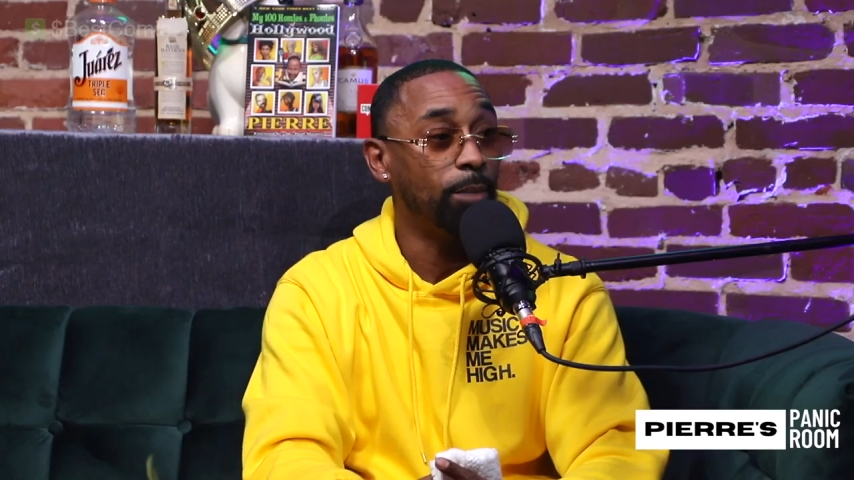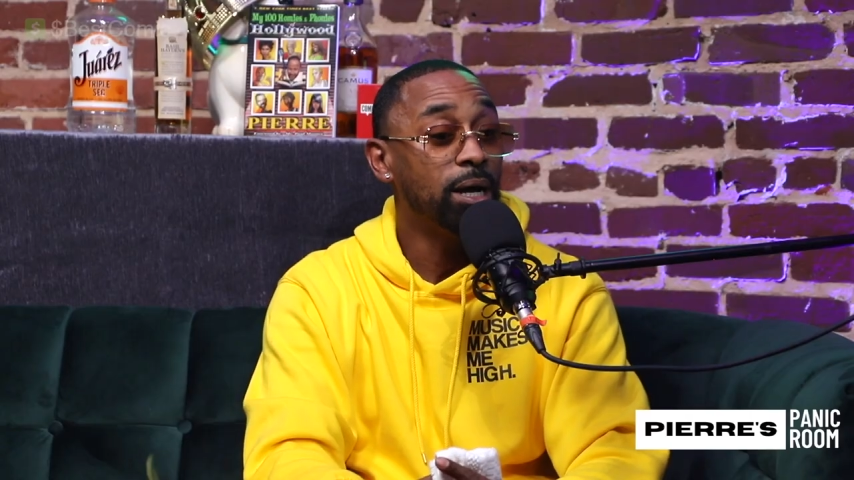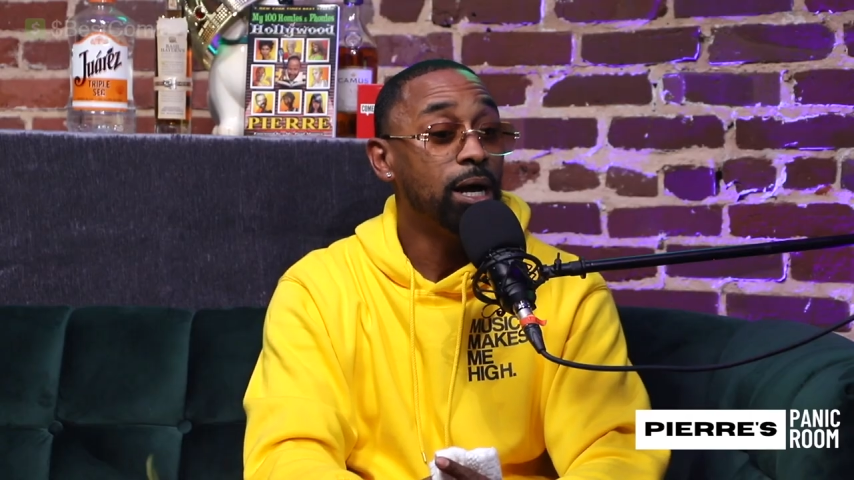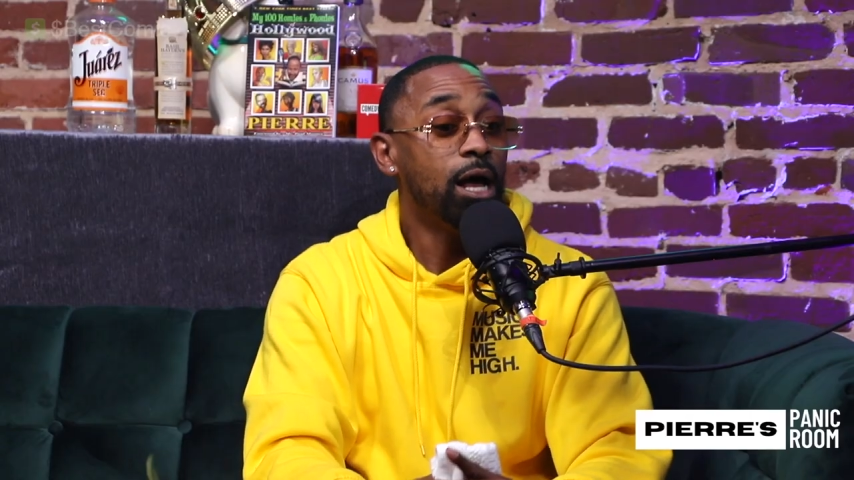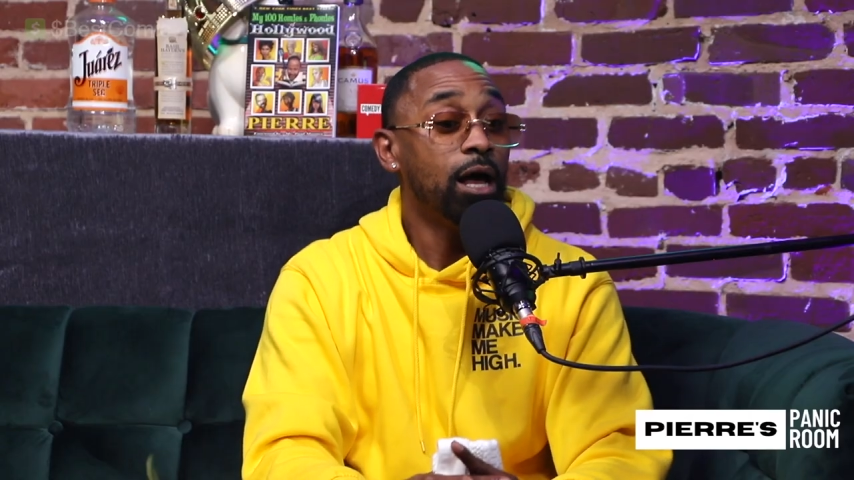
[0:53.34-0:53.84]
up
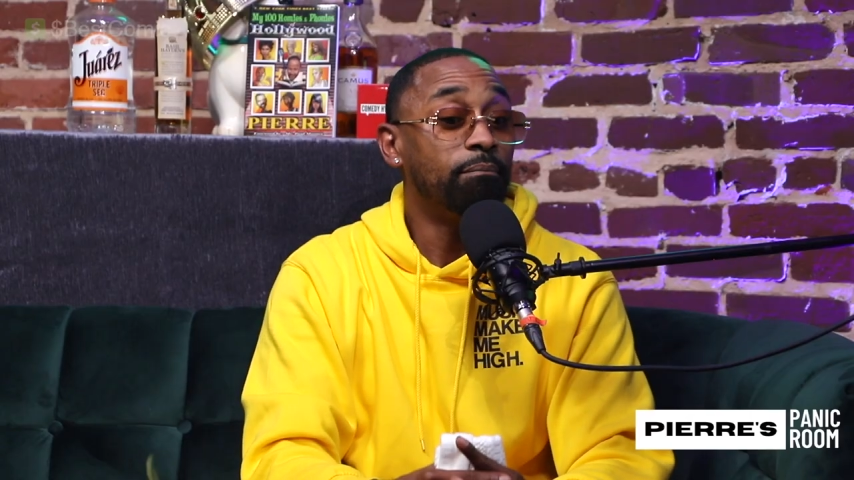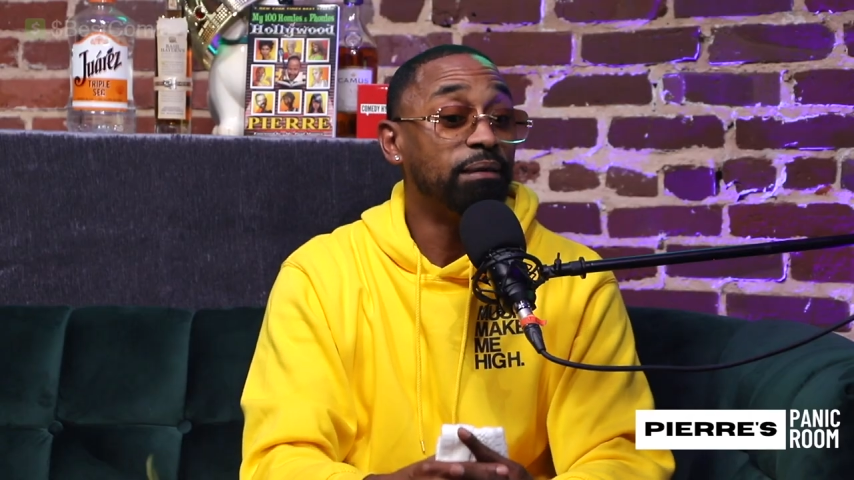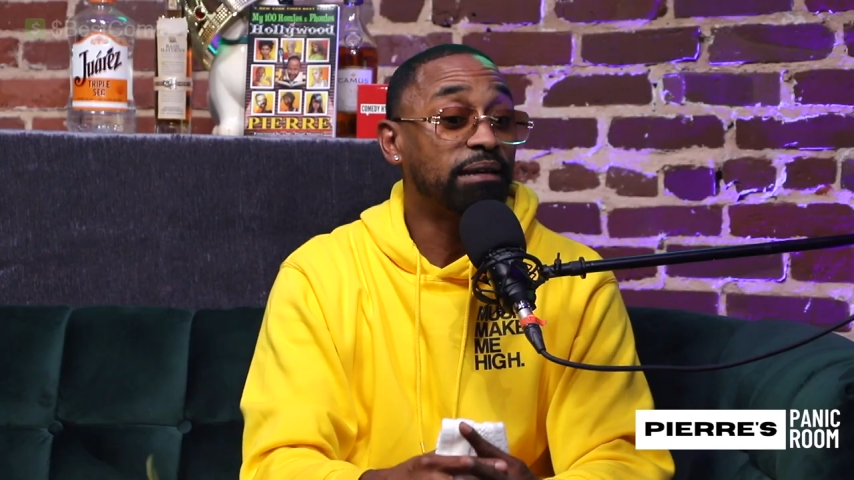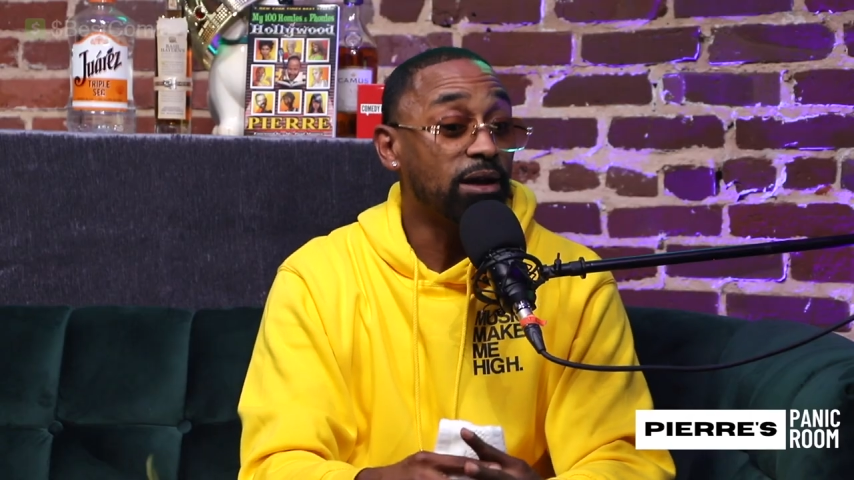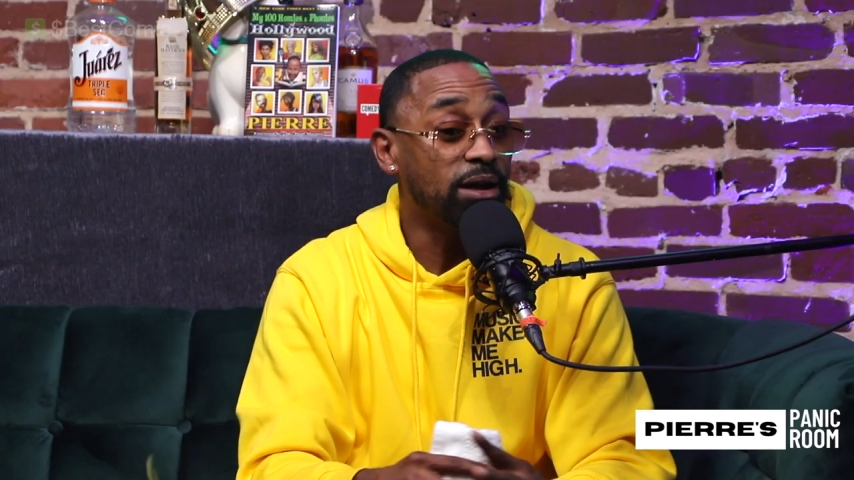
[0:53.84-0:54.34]

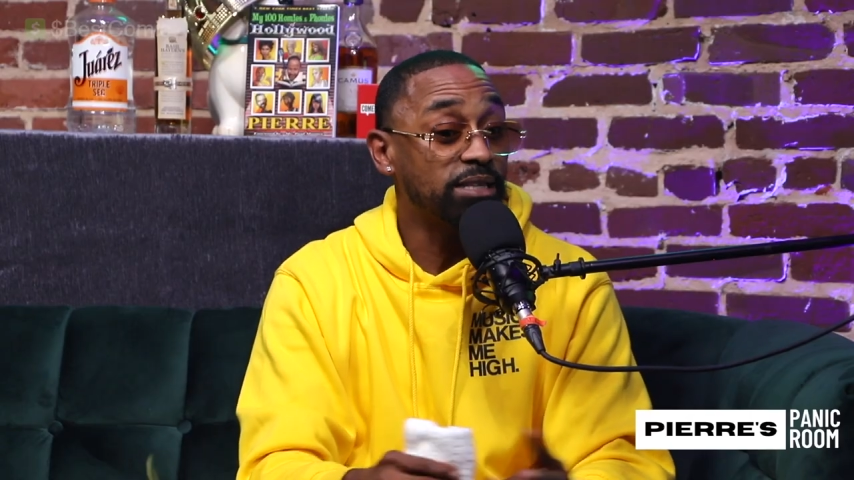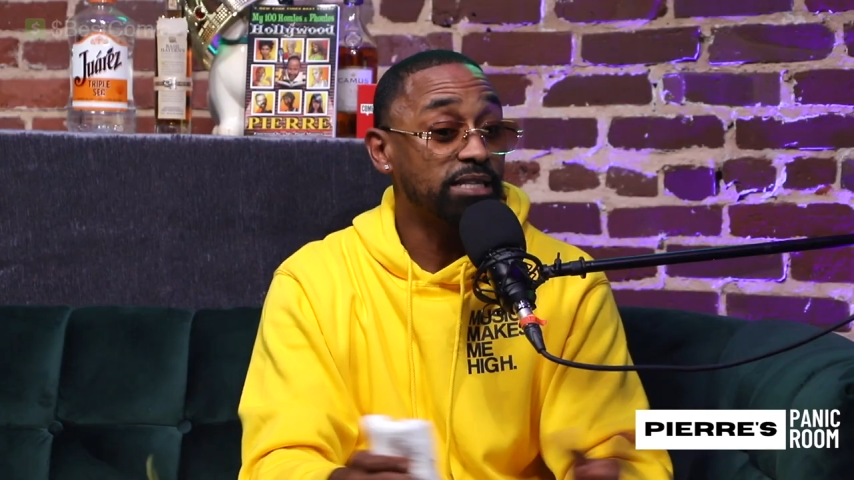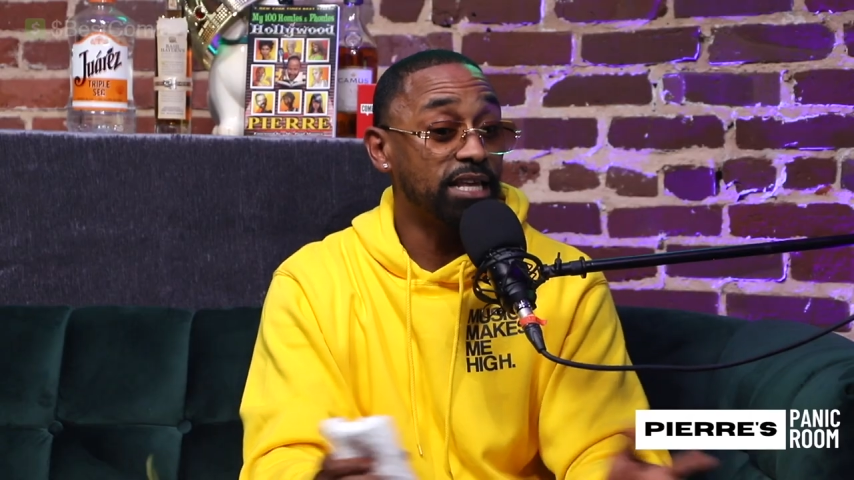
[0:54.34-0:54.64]
because